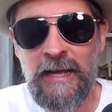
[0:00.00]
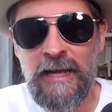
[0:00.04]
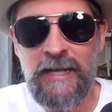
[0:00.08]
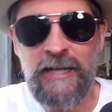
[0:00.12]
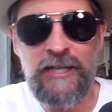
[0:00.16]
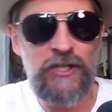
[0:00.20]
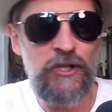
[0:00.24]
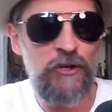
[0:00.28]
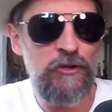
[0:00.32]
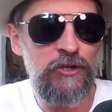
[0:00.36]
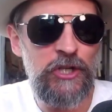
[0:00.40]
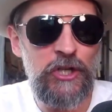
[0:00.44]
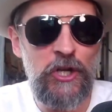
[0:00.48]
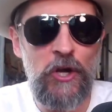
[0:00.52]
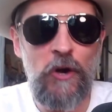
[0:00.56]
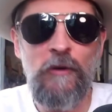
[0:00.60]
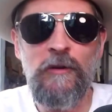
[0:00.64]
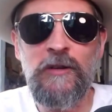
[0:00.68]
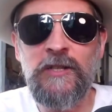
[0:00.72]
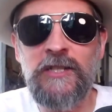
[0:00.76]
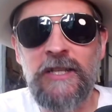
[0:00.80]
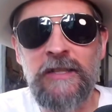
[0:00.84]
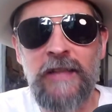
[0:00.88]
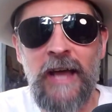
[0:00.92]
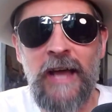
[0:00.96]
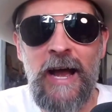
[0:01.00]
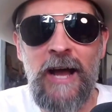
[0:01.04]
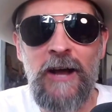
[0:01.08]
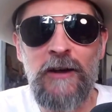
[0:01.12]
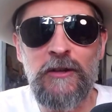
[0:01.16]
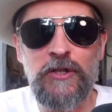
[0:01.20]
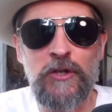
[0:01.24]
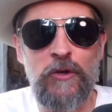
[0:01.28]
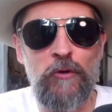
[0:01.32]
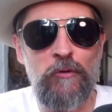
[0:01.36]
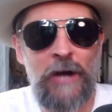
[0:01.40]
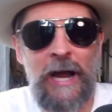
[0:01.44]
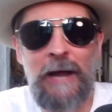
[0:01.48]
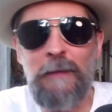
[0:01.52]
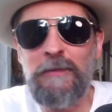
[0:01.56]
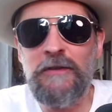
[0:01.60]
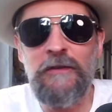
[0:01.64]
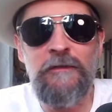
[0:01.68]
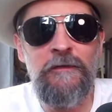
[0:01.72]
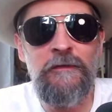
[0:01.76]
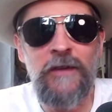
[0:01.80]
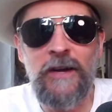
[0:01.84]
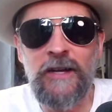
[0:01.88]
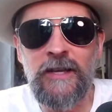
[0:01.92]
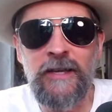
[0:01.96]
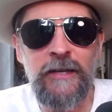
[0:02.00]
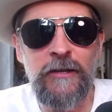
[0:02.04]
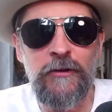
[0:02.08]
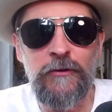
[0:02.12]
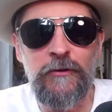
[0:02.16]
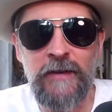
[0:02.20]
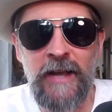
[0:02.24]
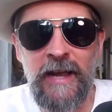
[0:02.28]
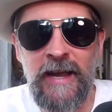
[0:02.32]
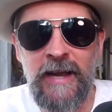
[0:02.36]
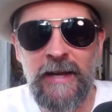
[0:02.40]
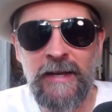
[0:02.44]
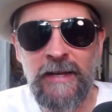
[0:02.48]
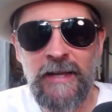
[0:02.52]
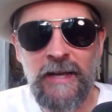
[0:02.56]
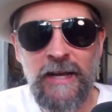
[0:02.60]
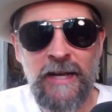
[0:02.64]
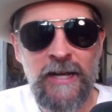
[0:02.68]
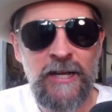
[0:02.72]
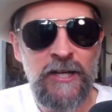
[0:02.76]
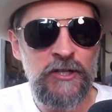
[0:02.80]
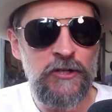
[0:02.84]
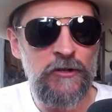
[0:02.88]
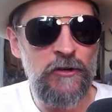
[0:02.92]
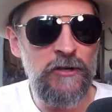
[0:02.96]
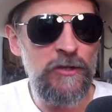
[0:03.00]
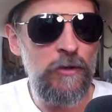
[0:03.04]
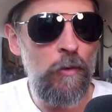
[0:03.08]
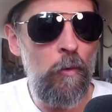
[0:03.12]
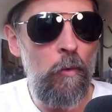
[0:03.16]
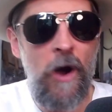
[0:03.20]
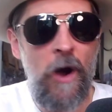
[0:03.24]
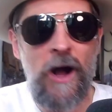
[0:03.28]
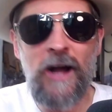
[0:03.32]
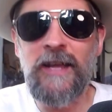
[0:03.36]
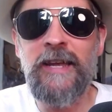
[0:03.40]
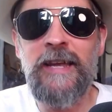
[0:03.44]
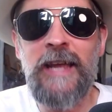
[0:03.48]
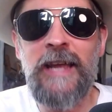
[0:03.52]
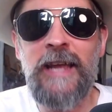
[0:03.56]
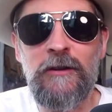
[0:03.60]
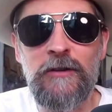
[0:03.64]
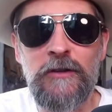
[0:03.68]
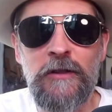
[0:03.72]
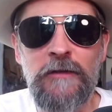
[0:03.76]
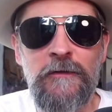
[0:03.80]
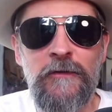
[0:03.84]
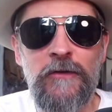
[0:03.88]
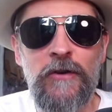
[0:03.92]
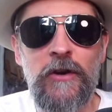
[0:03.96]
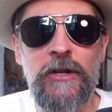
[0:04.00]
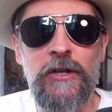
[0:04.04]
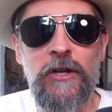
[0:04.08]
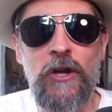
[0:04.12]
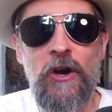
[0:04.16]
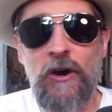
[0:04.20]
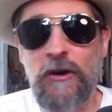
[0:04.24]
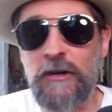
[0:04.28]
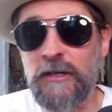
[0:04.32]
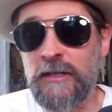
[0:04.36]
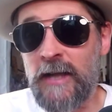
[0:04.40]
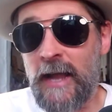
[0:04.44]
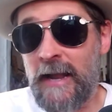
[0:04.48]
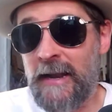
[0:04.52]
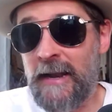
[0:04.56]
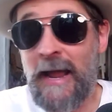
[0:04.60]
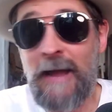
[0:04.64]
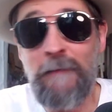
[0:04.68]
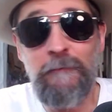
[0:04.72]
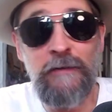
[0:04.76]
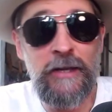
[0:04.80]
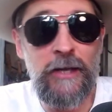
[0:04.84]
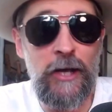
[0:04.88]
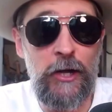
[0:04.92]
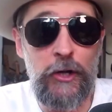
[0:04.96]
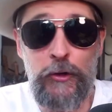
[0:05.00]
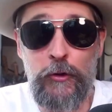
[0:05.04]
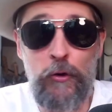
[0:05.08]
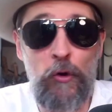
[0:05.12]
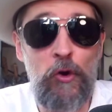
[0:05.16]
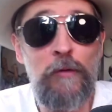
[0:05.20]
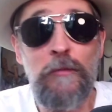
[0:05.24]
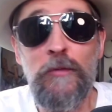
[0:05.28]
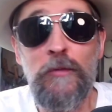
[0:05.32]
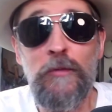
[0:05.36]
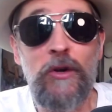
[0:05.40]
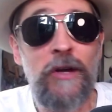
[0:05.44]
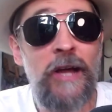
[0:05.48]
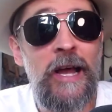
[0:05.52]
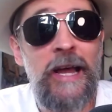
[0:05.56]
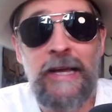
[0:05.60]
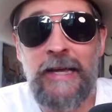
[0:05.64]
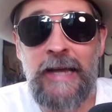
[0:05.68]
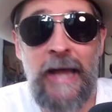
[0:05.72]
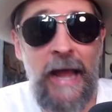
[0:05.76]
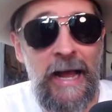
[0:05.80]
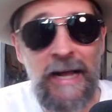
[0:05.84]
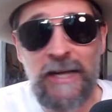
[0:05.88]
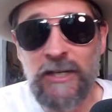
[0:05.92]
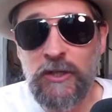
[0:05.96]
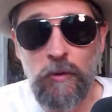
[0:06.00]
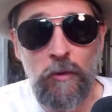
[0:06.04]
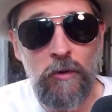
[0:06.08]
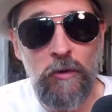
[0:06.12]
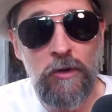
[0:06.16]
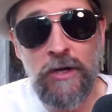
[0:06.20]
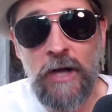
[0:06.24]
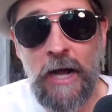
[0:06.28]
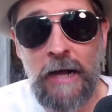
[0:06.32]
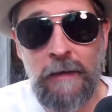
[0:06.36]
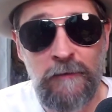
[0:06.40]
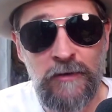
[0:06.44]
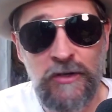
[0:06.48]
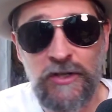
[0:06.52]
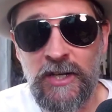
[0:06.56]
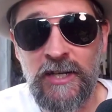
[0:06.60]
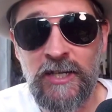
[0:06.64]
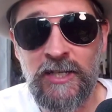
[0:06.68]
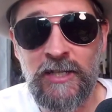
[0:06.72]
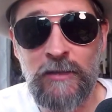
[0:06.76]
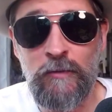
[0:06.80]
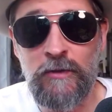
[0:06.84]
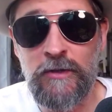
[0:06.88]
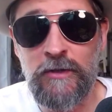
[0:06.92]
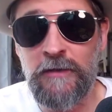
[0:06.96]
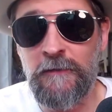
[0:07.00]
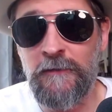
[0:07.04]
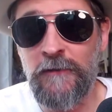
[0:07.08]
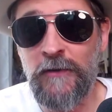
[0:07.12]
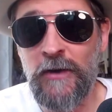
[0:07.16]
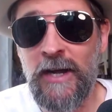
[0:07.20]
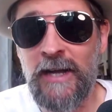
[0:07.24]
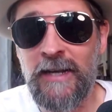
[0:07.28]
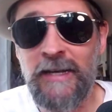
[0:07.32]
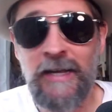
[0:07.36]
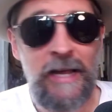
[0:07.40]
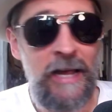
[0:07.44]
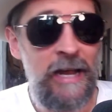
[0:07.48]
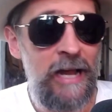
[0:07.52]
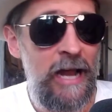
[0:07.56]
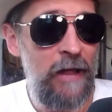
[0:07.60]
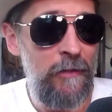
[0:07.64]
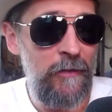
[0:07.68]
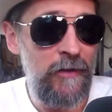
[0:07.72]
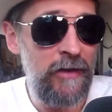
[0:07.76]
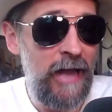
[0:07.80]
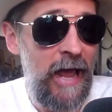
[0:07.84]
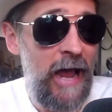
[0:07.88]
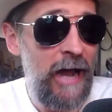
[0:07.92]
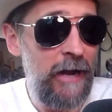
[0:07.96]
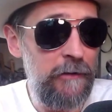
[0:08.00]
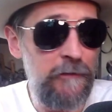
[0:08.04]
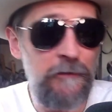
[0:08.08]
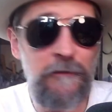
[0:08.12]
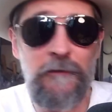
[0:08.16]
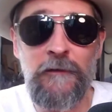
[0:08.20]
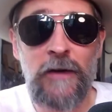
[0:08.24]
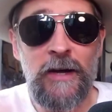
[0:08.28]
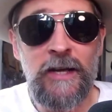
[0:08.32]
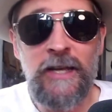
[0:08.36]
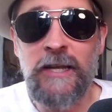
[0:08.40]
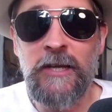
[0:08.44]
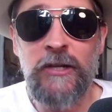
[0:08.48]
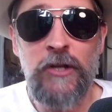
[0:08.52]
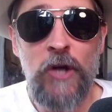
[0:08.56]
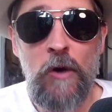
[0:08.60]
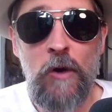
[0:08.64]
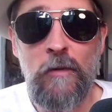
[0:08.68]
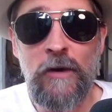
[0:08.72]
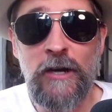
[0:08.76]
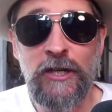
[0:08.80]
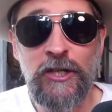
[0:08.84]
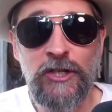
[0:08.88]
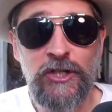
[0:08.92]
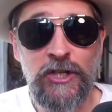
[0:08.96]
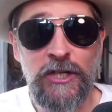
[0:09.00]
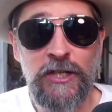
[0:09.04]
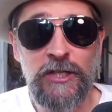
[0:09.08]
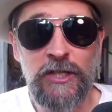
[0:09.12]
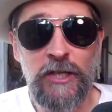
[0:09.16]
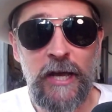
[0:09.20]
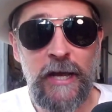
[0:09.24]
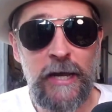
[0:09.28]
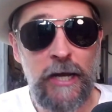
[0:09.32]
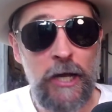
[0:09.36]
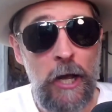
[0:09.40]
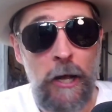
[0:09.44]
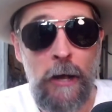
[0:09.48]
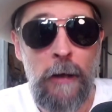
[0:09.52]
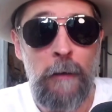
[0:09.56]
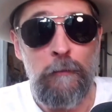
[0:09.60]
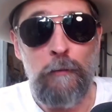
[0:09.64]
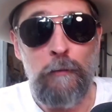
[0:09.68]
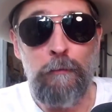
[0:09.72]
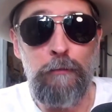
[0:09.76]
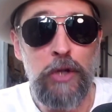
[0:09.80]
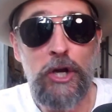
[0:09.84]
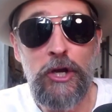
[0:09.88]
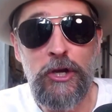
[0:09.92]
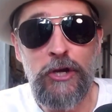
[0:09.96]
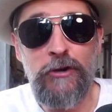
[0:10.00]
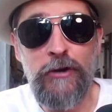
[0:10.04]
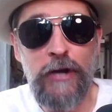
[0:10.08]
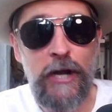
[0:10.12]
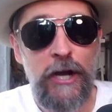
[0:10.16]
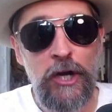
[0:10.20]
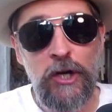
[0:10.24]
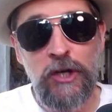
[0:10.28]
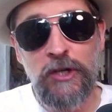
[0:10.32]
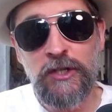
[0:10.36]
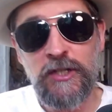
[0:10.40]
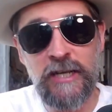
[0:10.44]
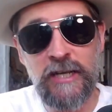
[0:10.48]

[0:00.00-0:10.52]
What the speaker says: And so she goes to the house, grabs a fucking grenade, starts walking out into the front yard and having a normal, casual conversation with her friend. And then out of fucking nowhere, she's like, plug your ears.